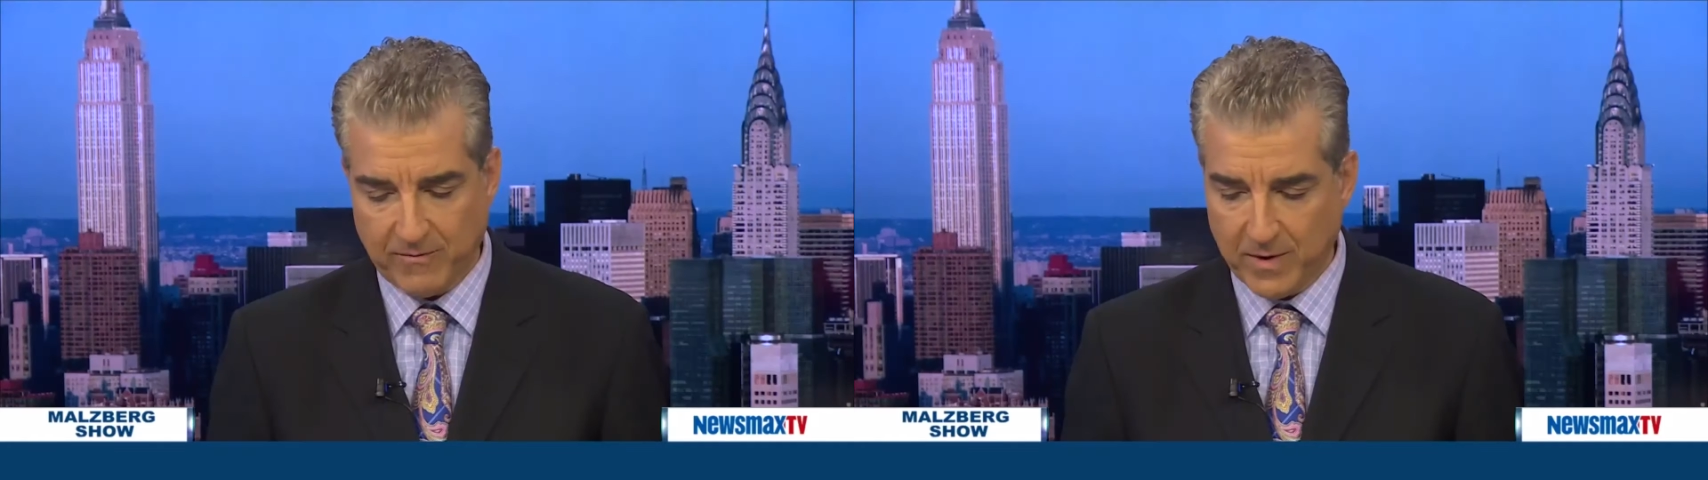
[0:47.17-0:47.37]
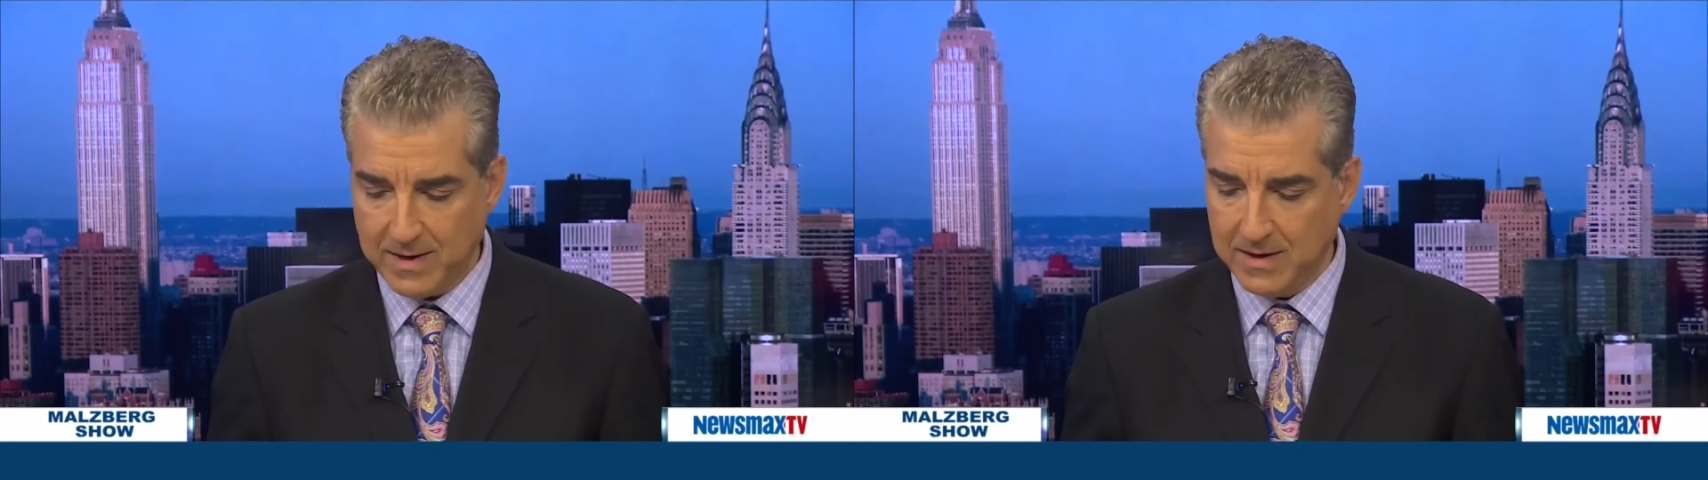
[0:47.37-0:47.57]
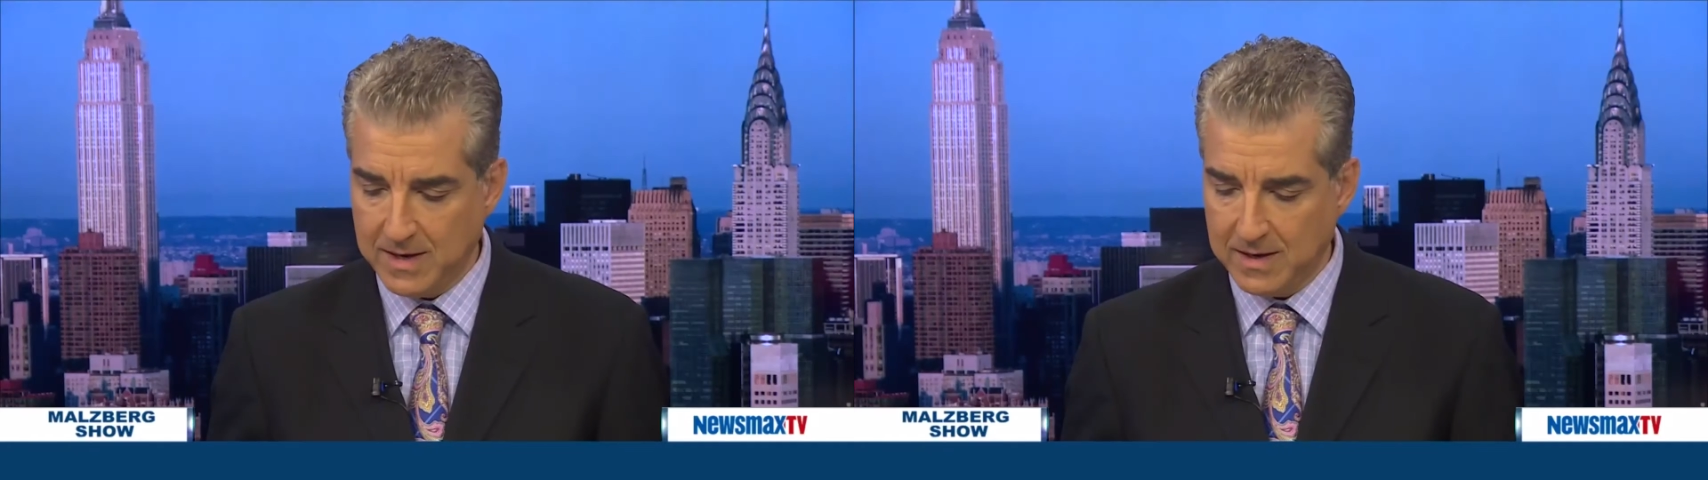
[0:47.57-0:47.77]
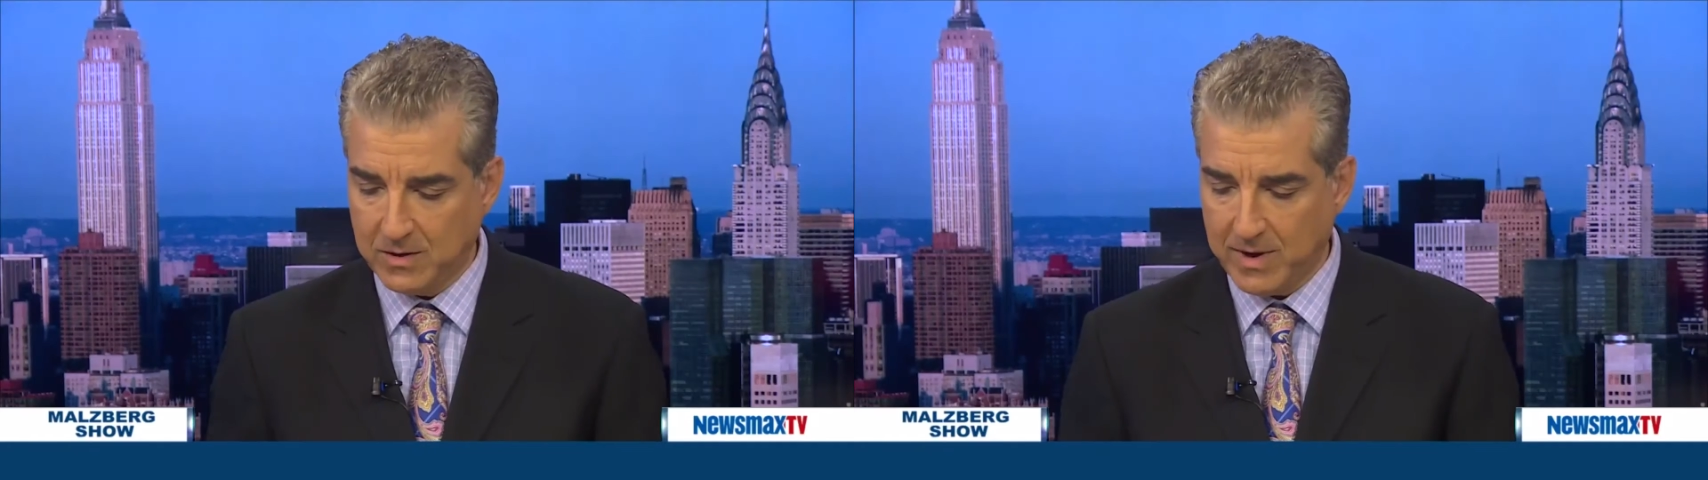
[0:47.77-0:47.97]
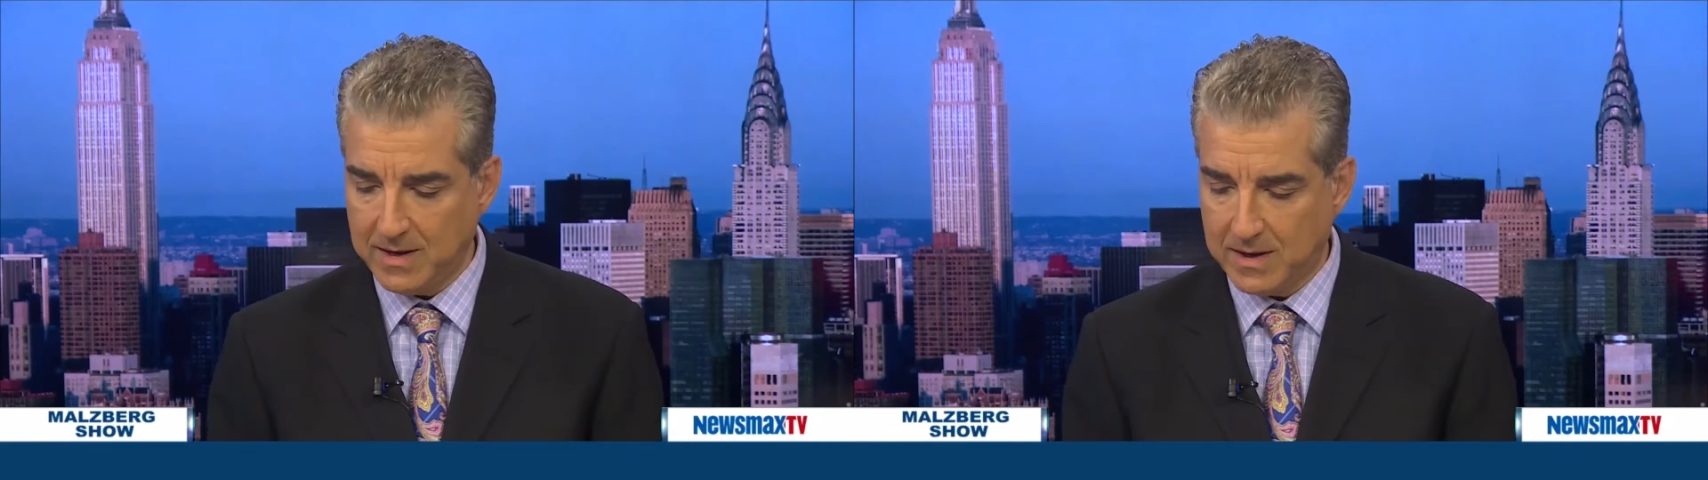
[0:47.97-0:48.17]
written
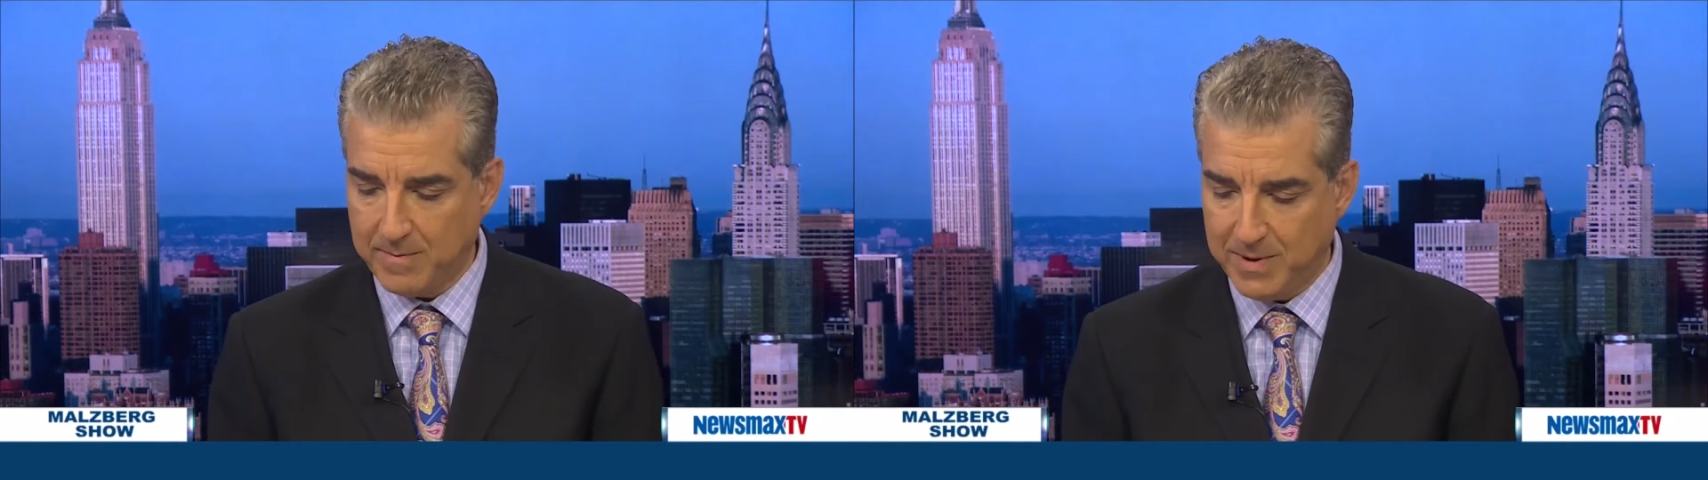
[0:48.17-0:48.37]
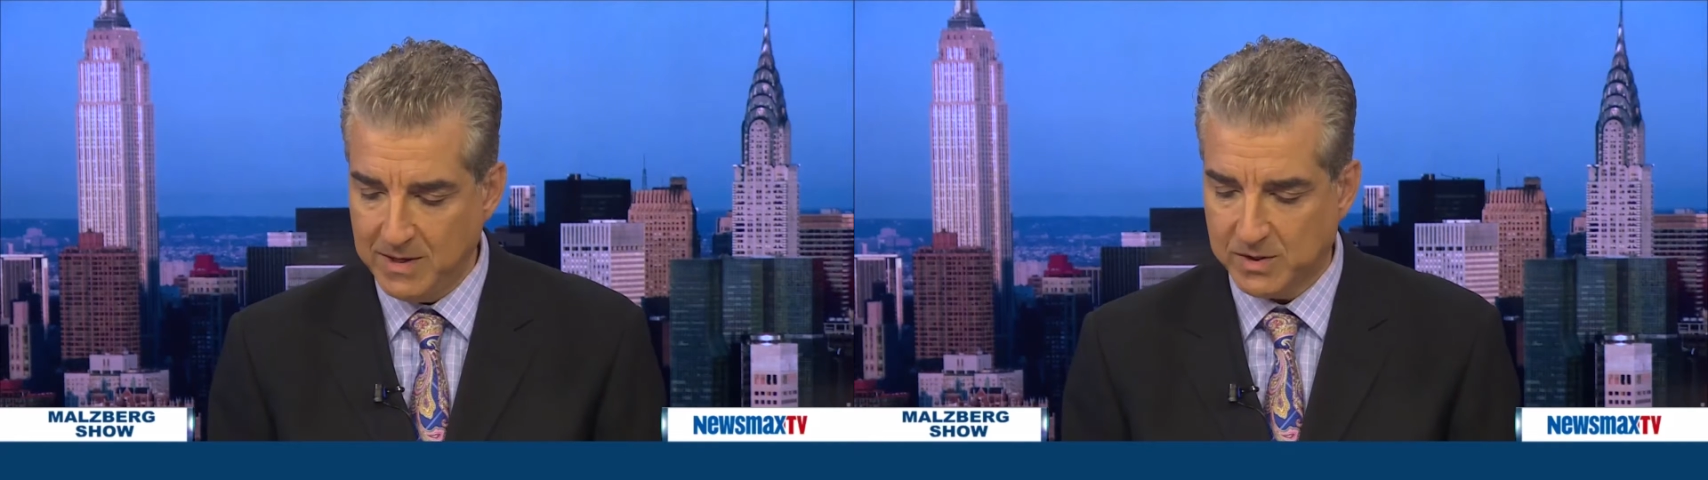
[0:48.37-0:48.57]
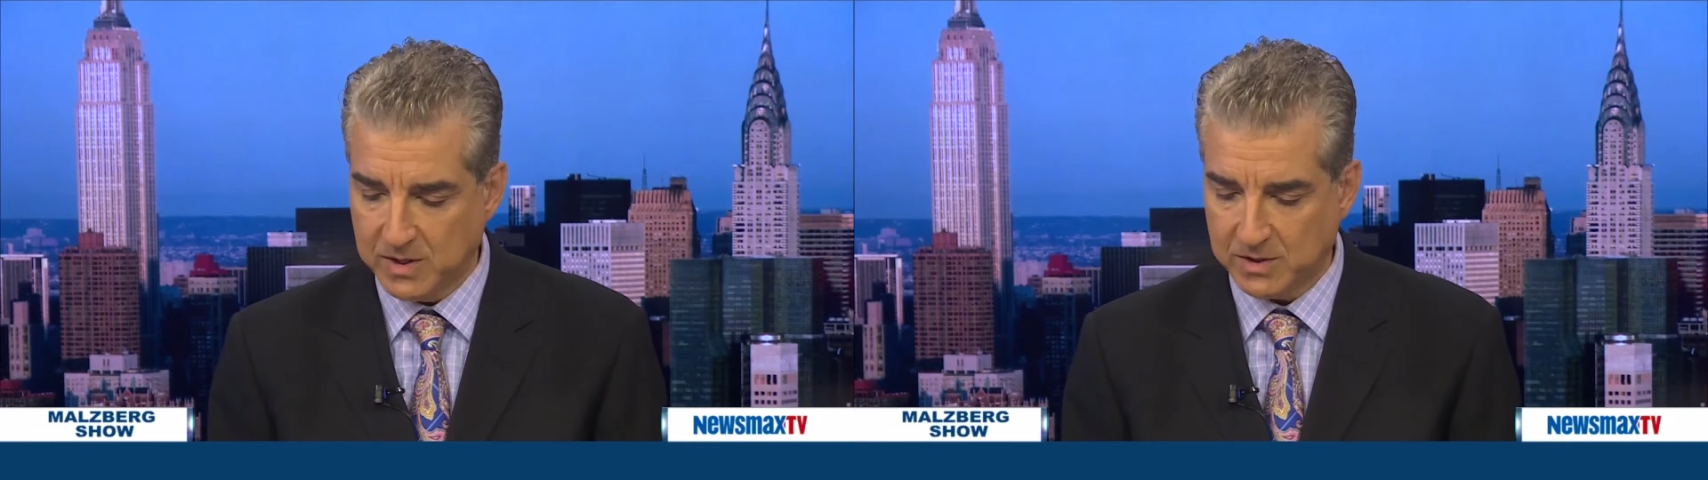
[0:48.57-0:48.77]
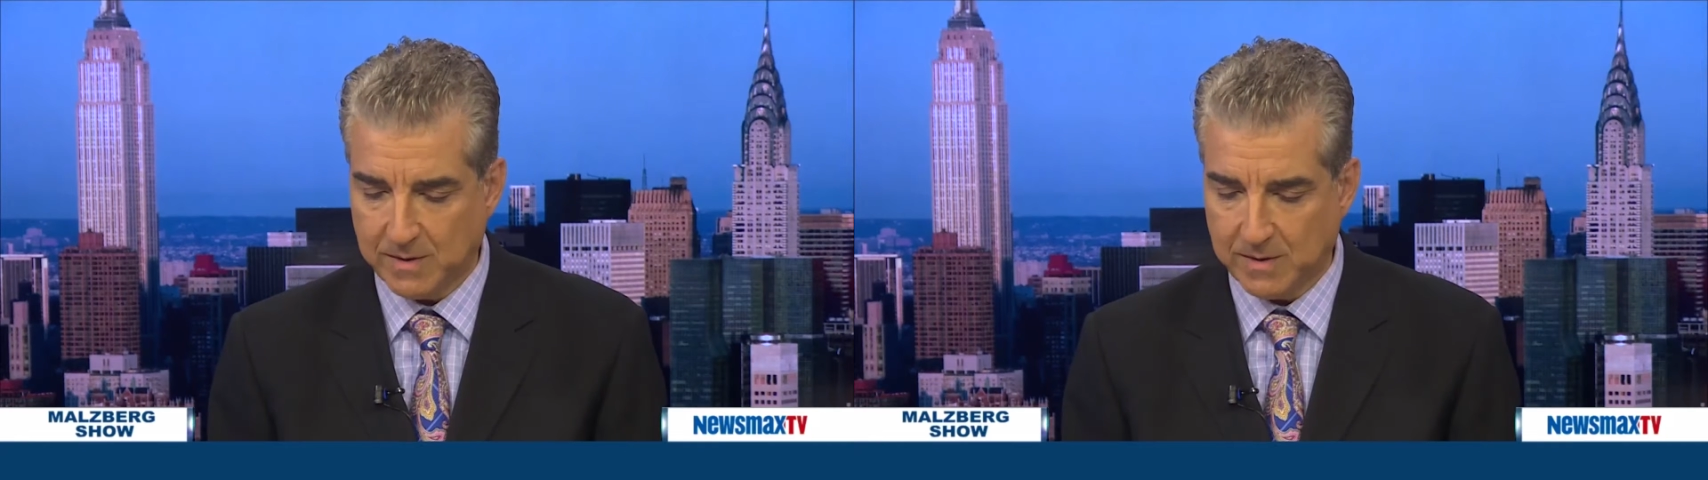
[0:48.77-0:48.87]
great pieces